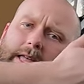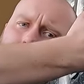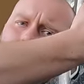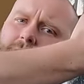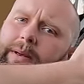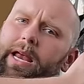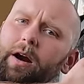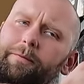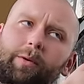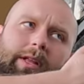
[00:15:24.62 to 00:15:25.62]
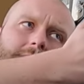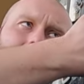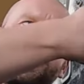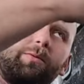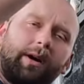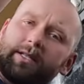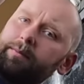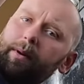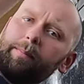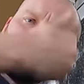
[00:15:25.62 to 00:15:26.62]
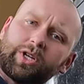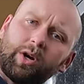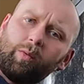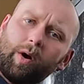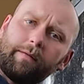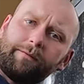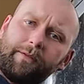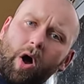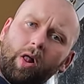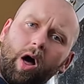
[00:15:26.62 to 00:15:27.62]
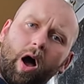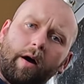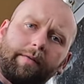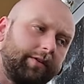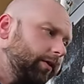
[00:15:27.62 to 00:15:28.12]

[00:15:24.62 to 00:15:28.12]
And I have to be careful with the last one because the bumper is gonna wanna fall off.